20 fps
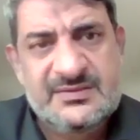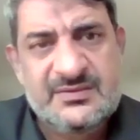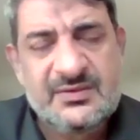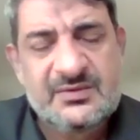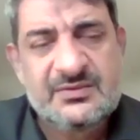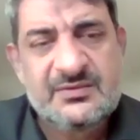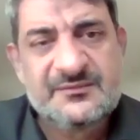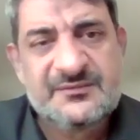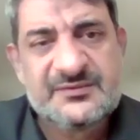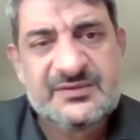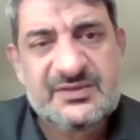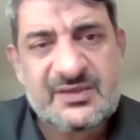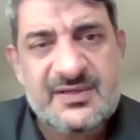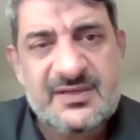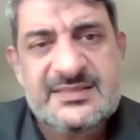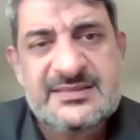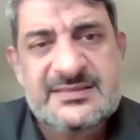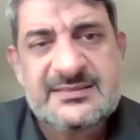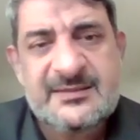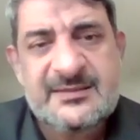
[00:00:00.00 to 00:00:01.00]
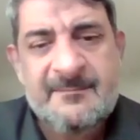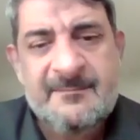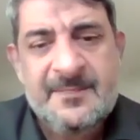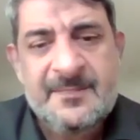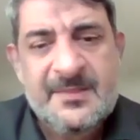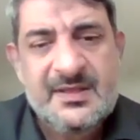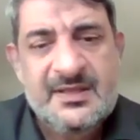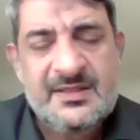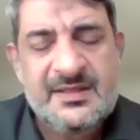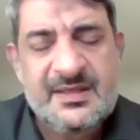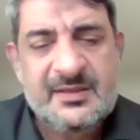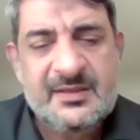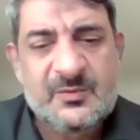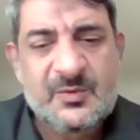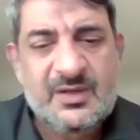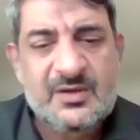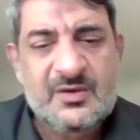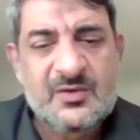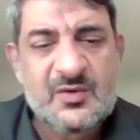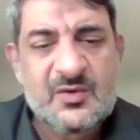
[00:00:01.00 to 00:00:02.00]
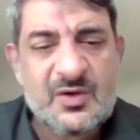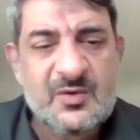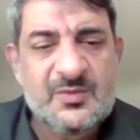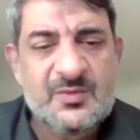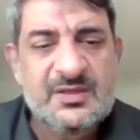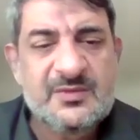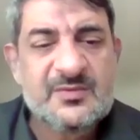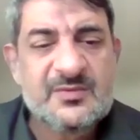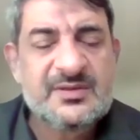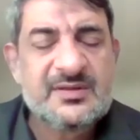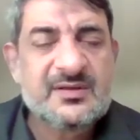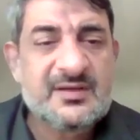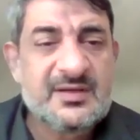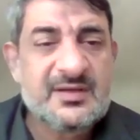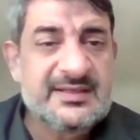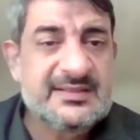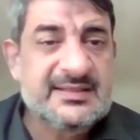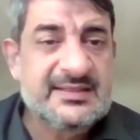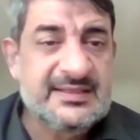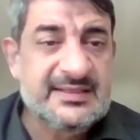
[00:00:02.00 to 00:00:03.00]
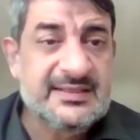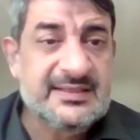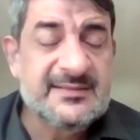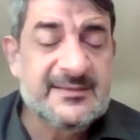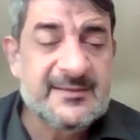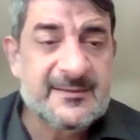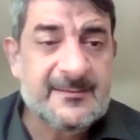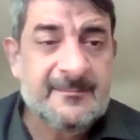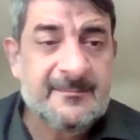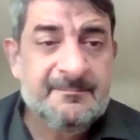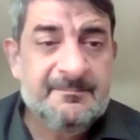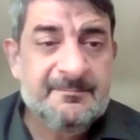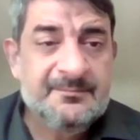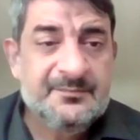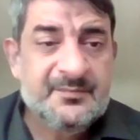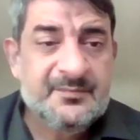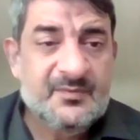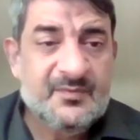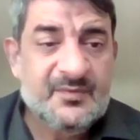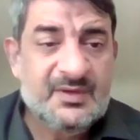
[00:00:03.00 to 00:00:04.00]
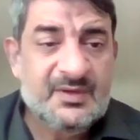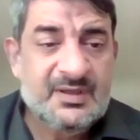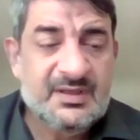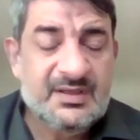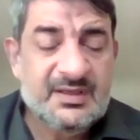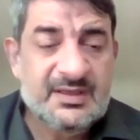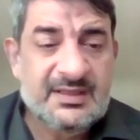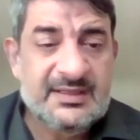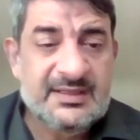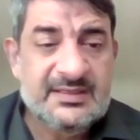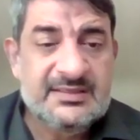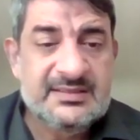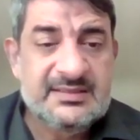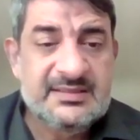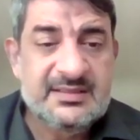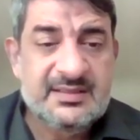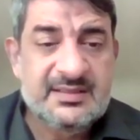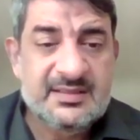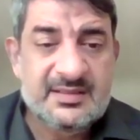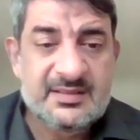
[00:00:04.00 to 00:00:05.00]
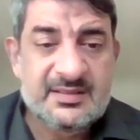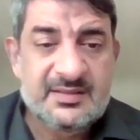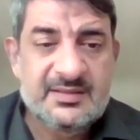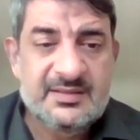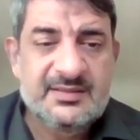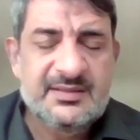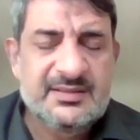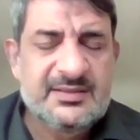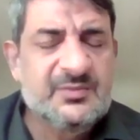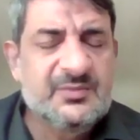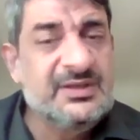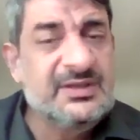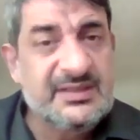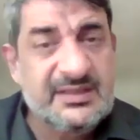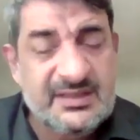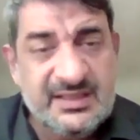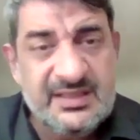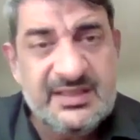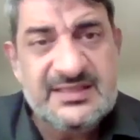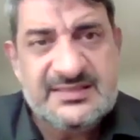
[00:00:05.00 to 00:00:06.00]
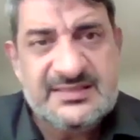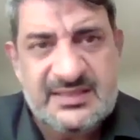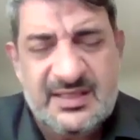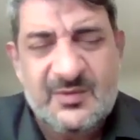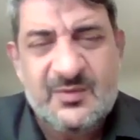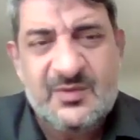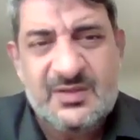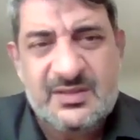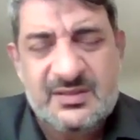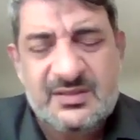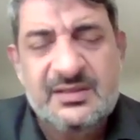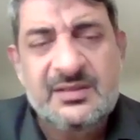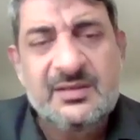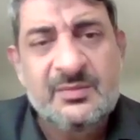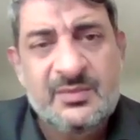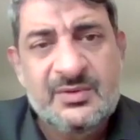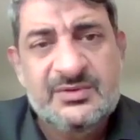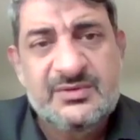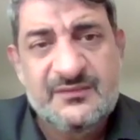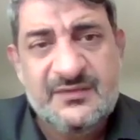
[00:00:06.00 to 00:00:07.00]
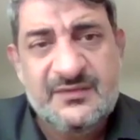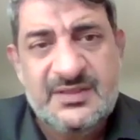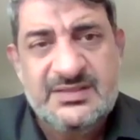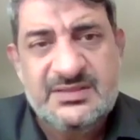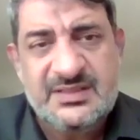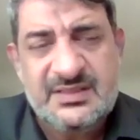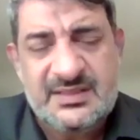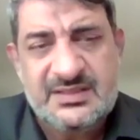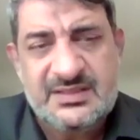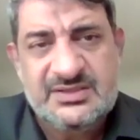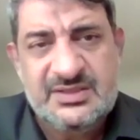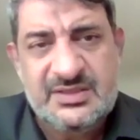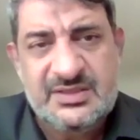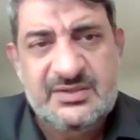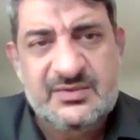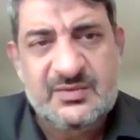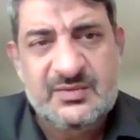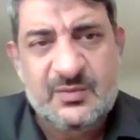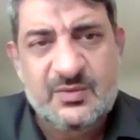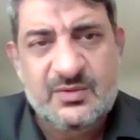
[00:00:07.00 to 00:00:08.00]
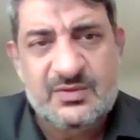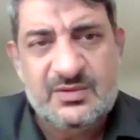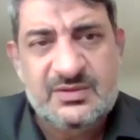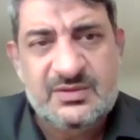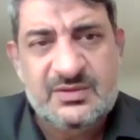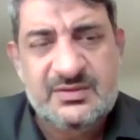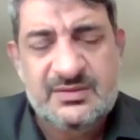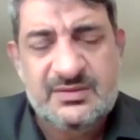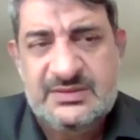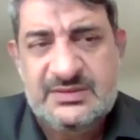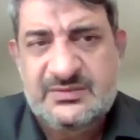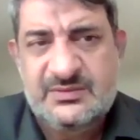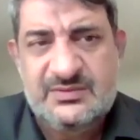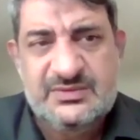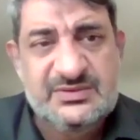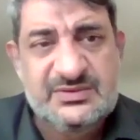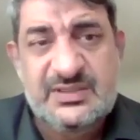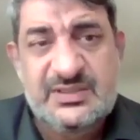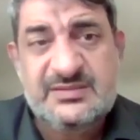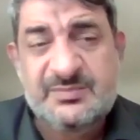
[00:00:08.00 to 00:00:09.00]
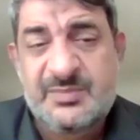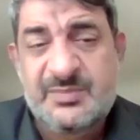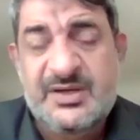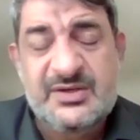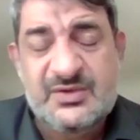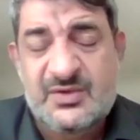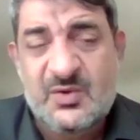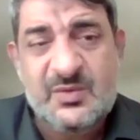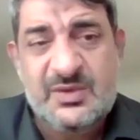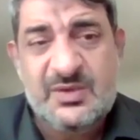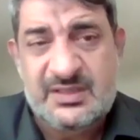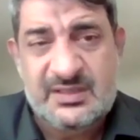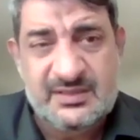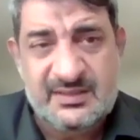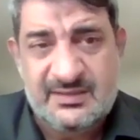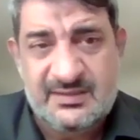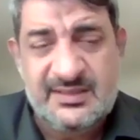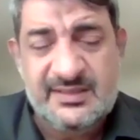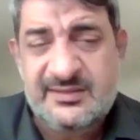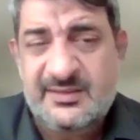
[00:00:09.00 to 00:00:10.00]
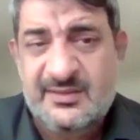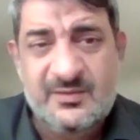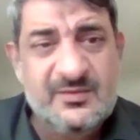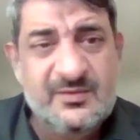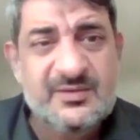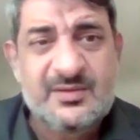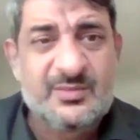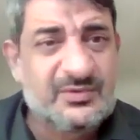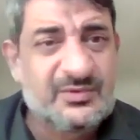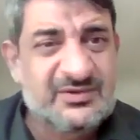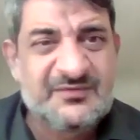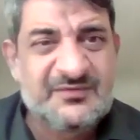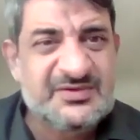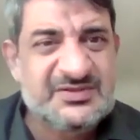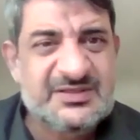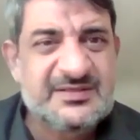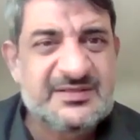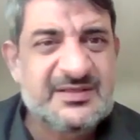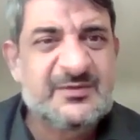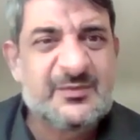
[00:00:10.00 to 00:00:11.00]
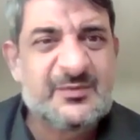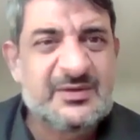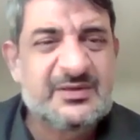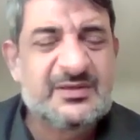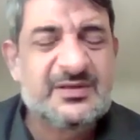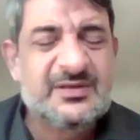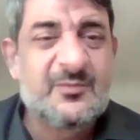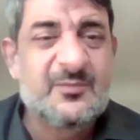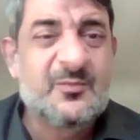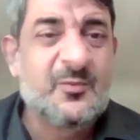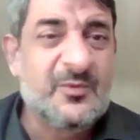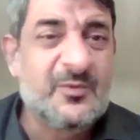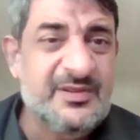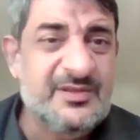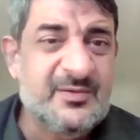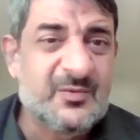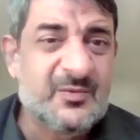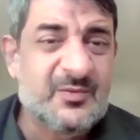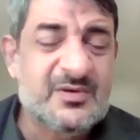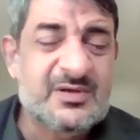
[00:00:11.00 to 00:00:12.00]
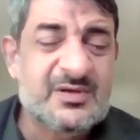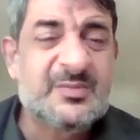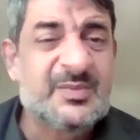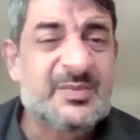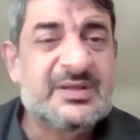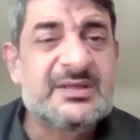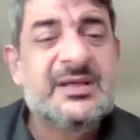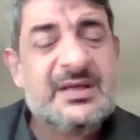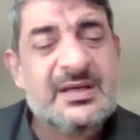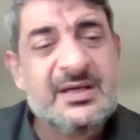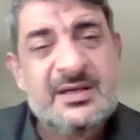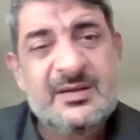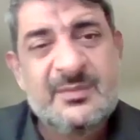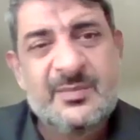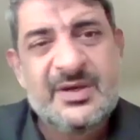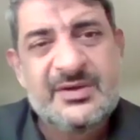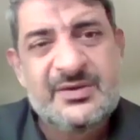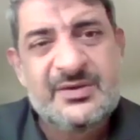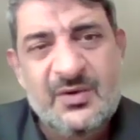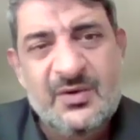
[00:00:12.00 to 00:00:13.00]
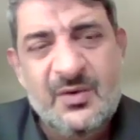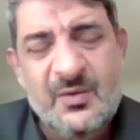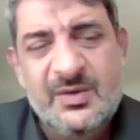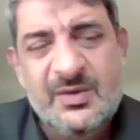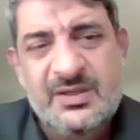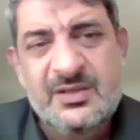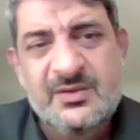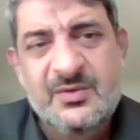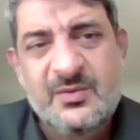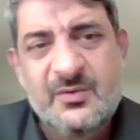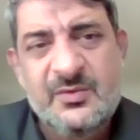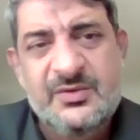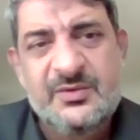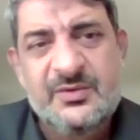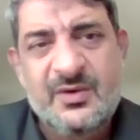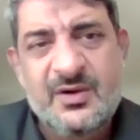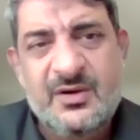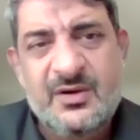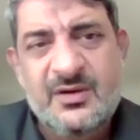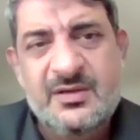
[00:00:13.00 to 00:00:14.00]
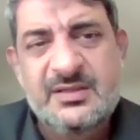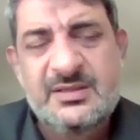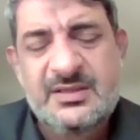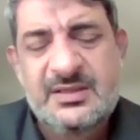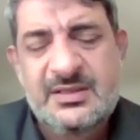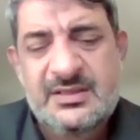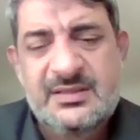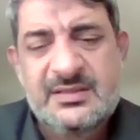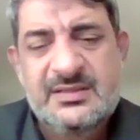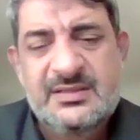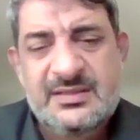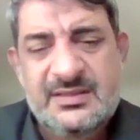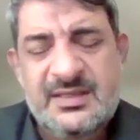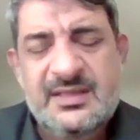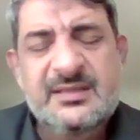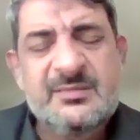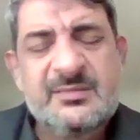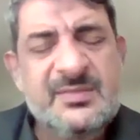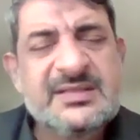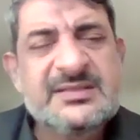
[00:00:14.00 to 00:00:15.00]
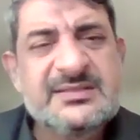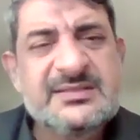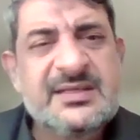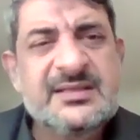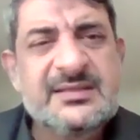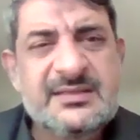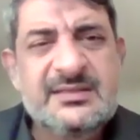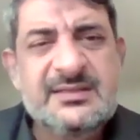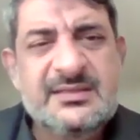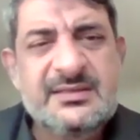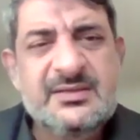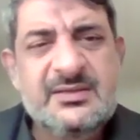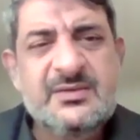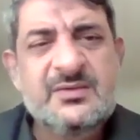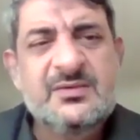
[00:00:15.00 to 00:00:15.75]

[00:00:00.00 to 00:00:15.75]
sort of trust that we are going with the right leader, and it will increase our motivation actually to work. So just by knowing, let alone the motivation that will come with the work, but by knowing who you are, that makes that,